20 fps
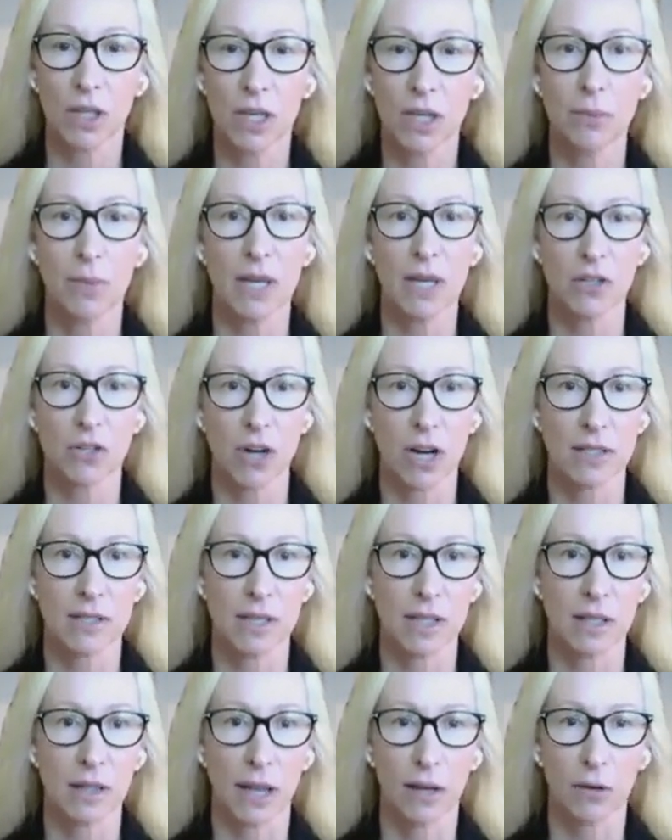going to be
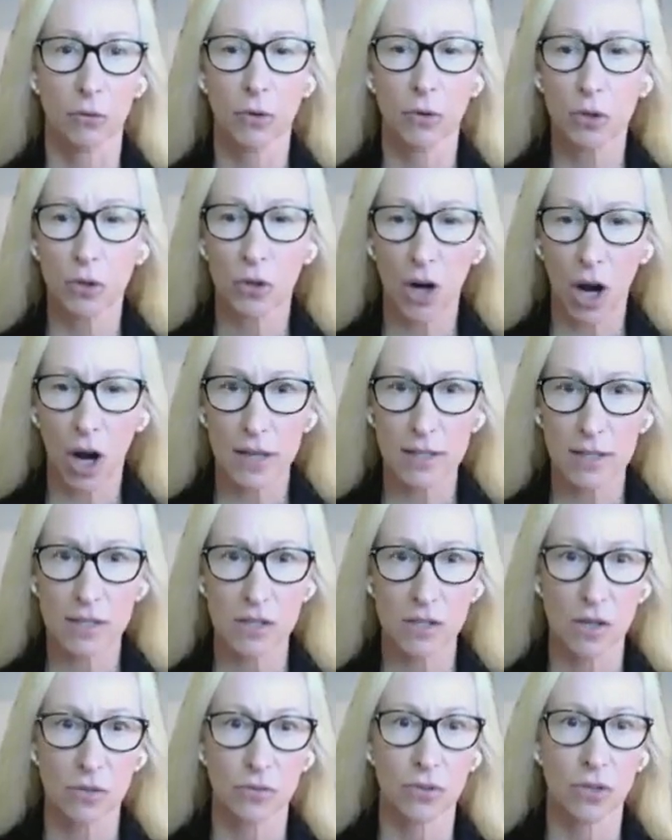addressing like root
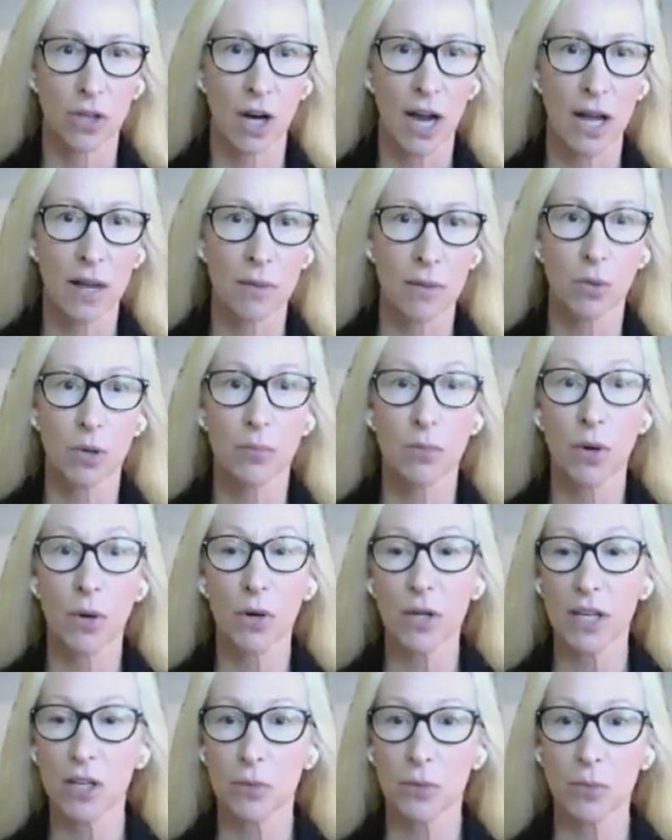causes of crime,
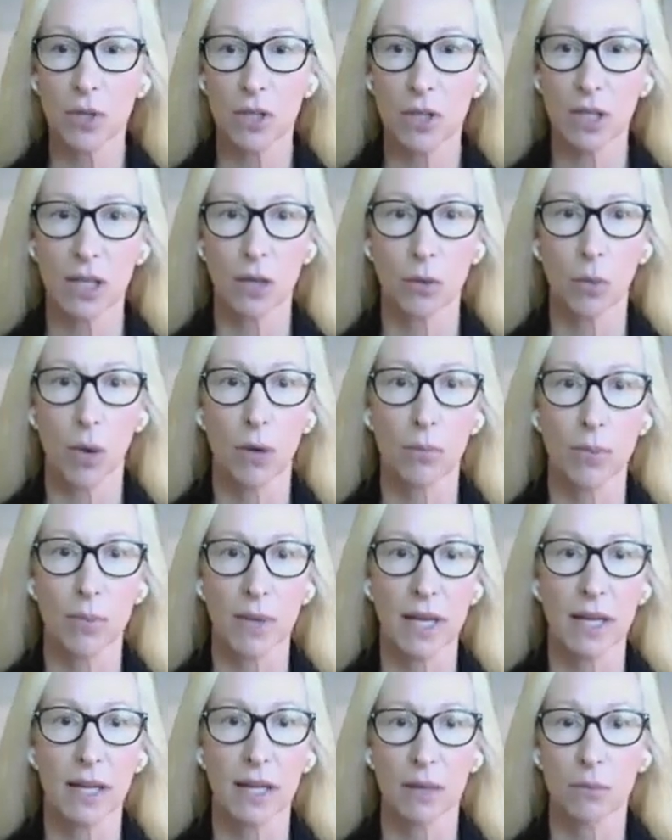promoting community
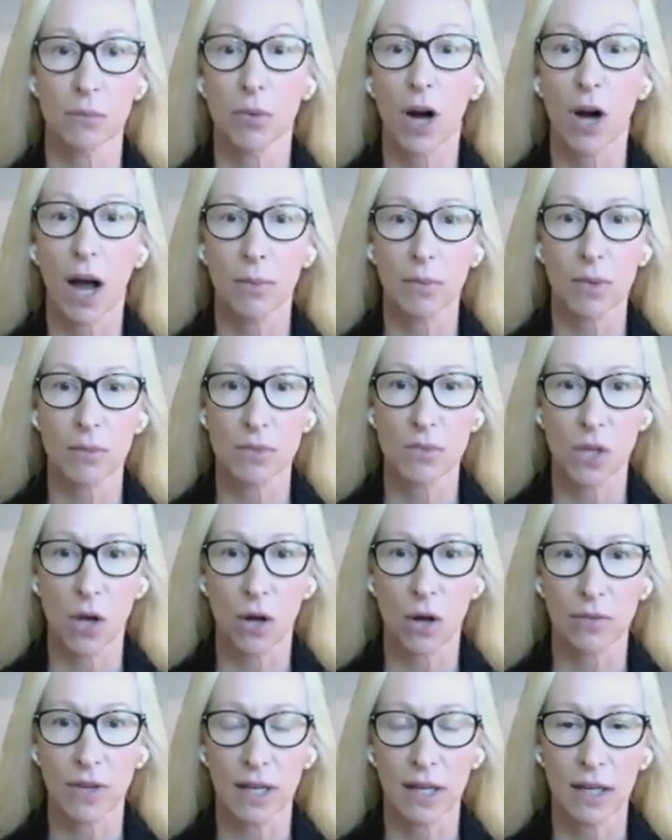well-being and problem
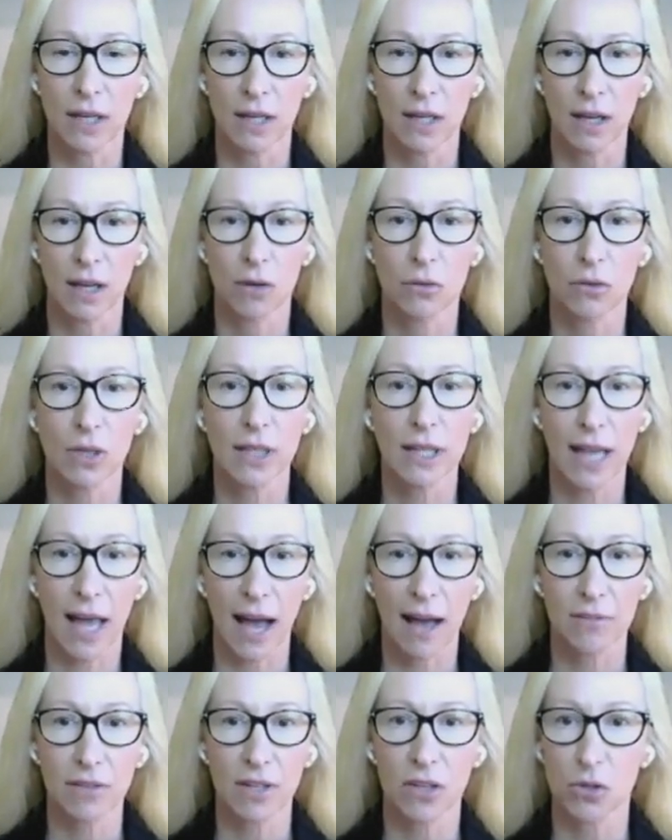solving, and really
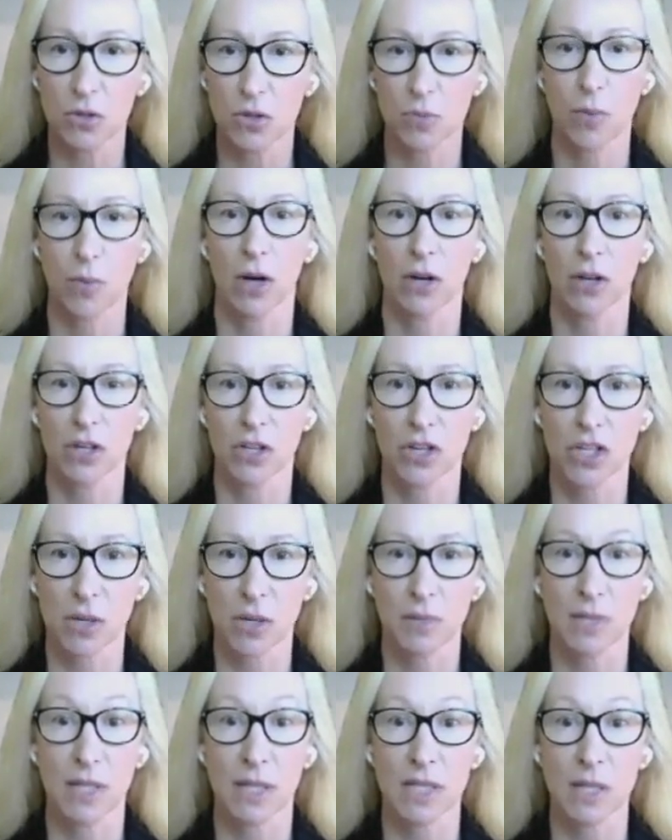having those
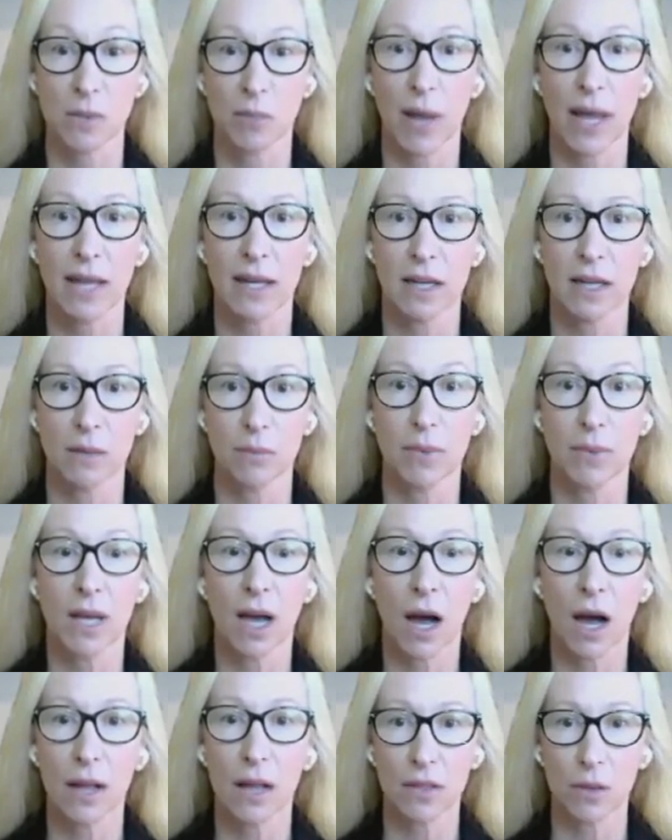partnerships expanded
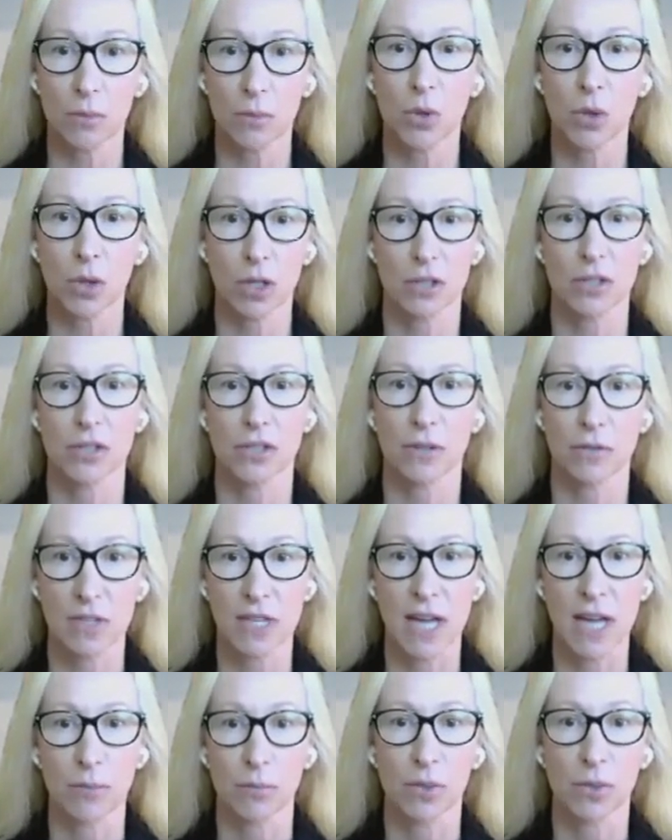beyond the borders of
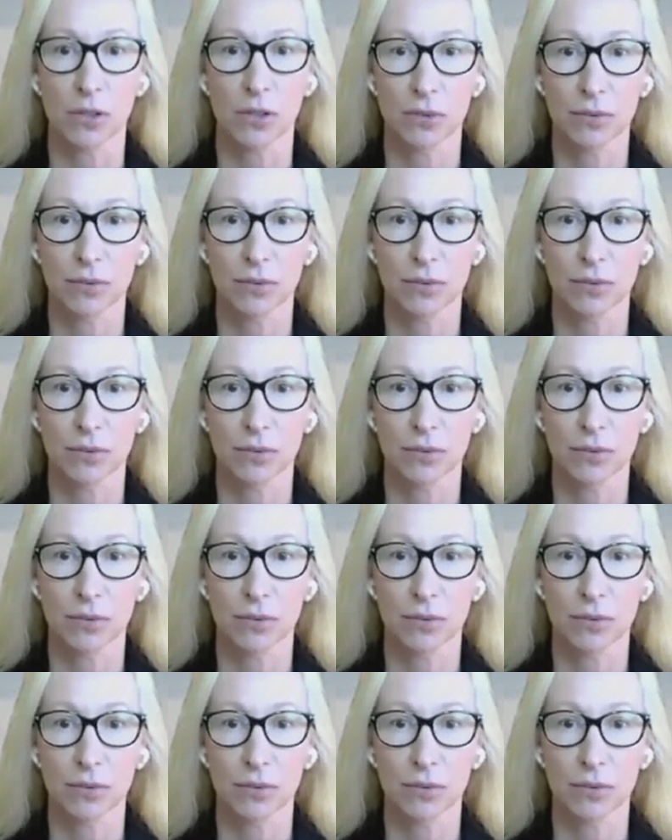Temple.